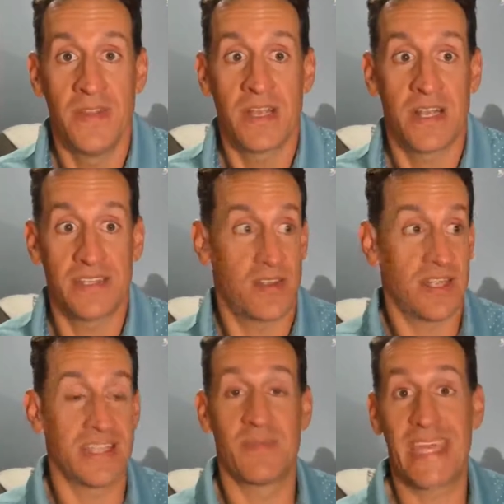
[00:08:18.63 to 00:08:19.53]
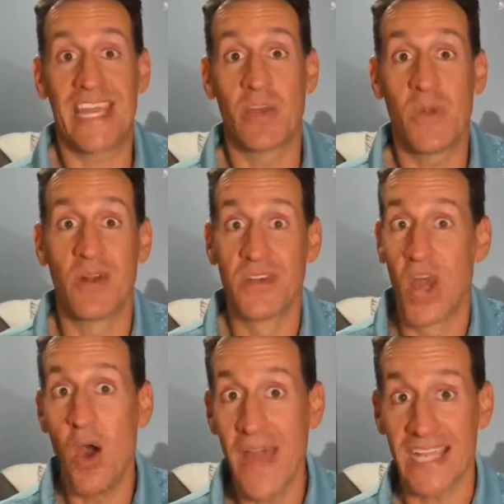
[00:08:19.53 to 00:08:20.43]
because in the beginning we don't
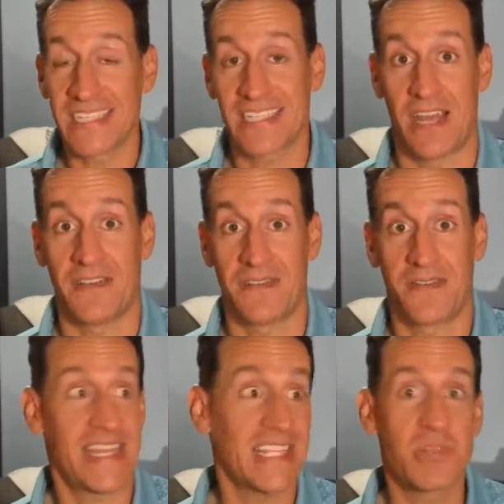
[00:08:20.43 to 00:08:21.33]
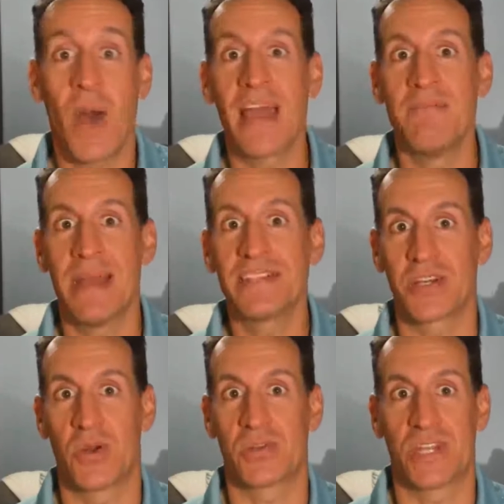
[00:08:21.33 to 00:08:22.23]
know that stuff right that's why i'm mentor
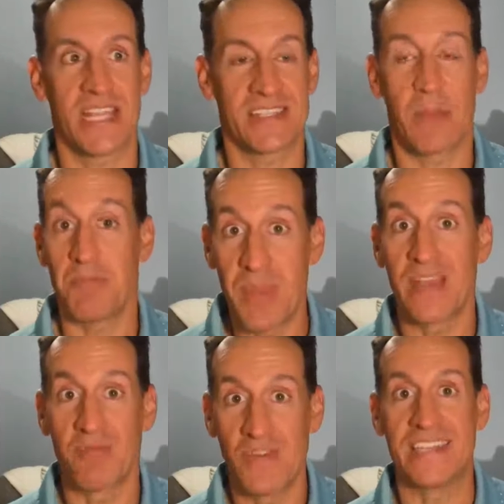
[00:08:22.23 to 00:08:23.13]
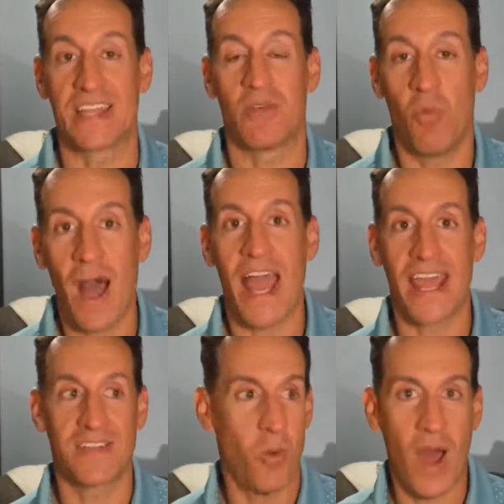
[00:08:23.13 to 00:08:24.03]
coaching that's a big reason
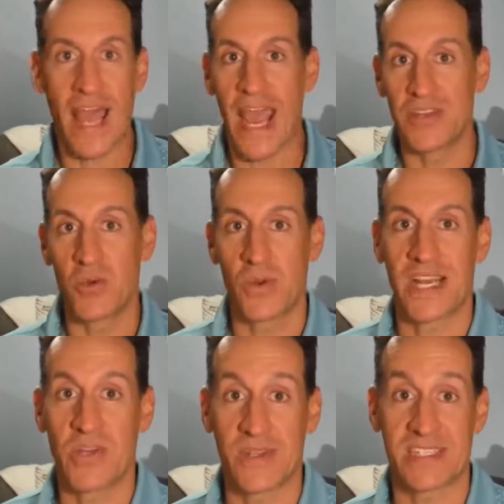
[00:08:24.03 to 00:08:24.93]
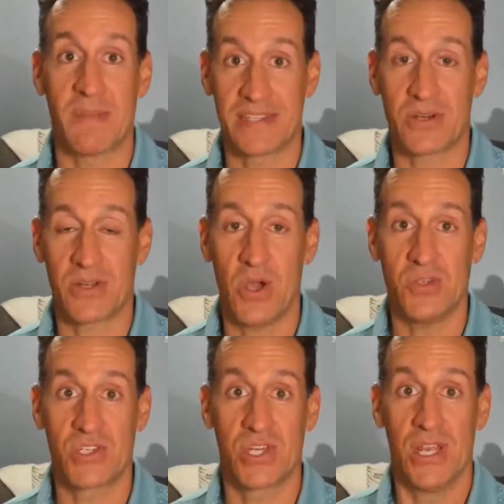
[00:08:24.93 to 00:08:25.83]
why the why i do what i do as a mentor
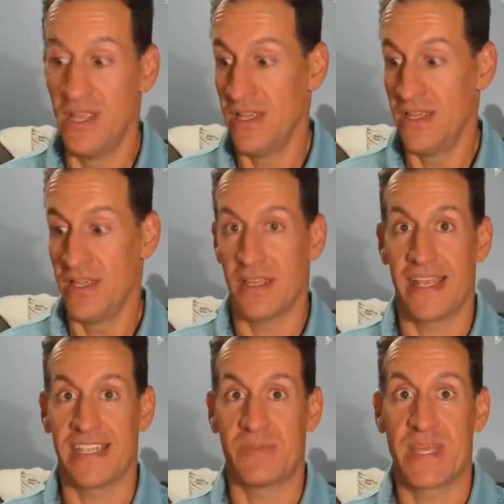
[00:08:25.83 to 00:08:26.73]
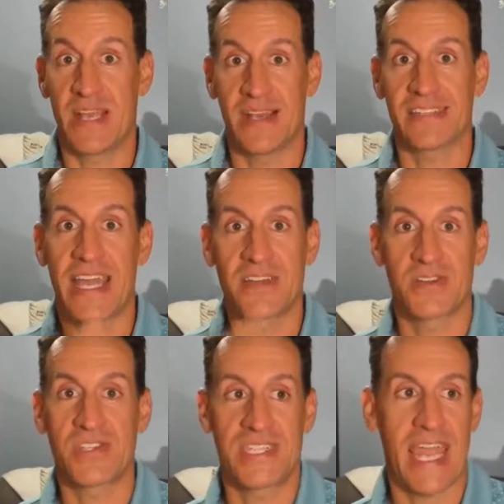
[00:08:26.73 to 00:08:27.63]
coach is because i
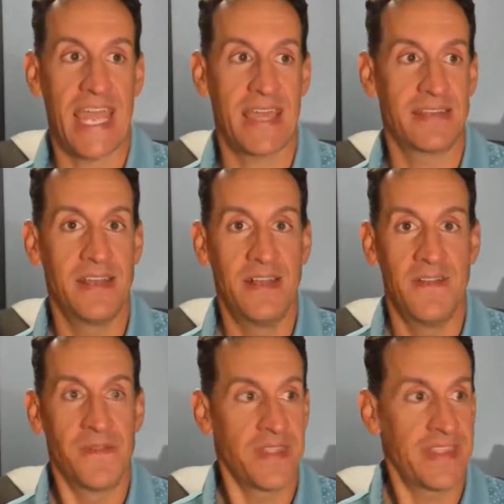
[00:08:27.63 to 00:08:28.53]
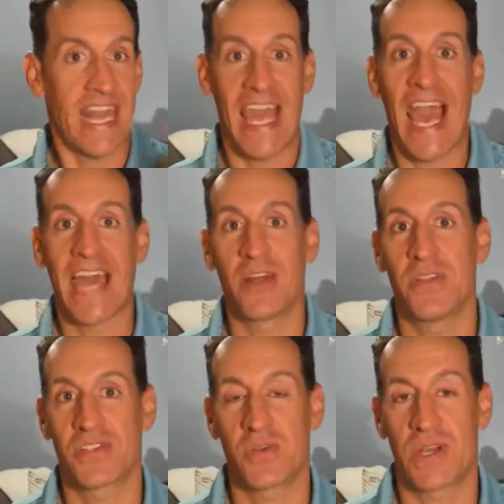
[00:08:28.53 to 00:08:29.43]
understand that i had all
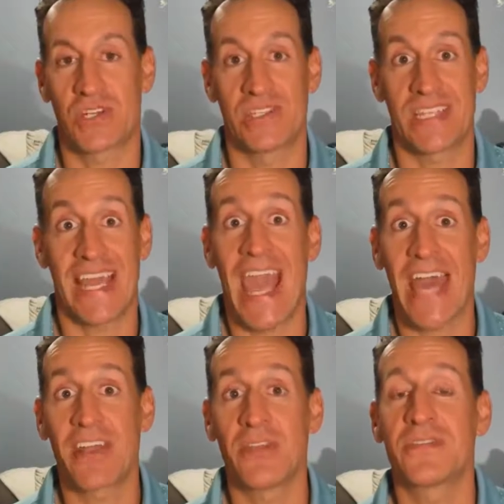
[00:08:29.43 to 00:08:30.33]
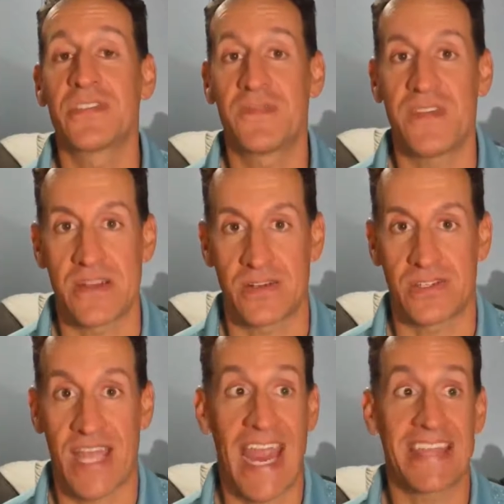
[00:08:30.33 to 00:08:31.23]
those questions and i had all those
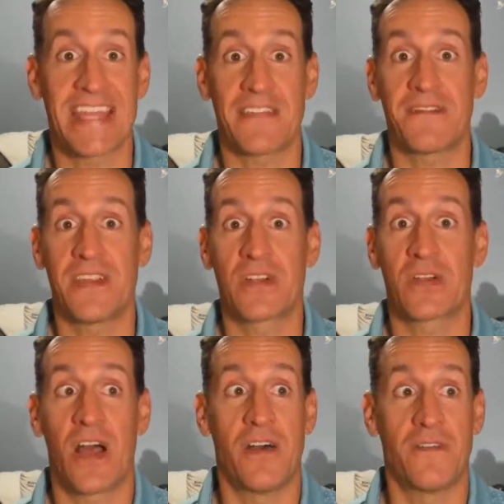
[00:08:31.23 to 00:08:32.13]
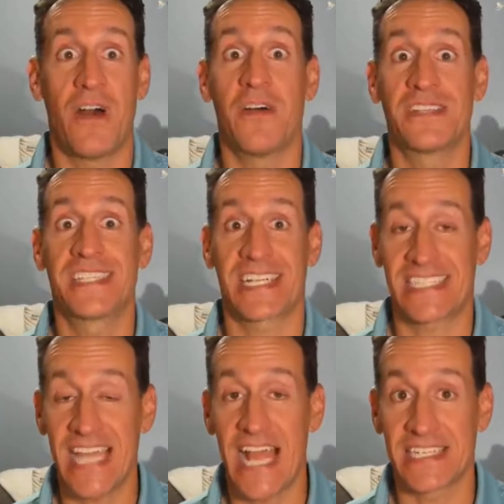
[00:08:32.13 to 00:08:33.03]
fears i had that fear of of
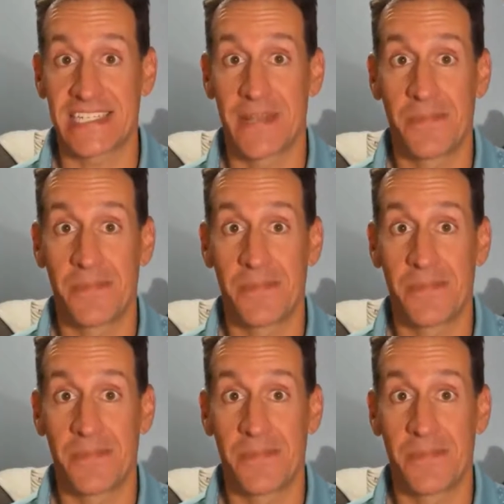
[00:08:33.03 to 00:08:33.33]
success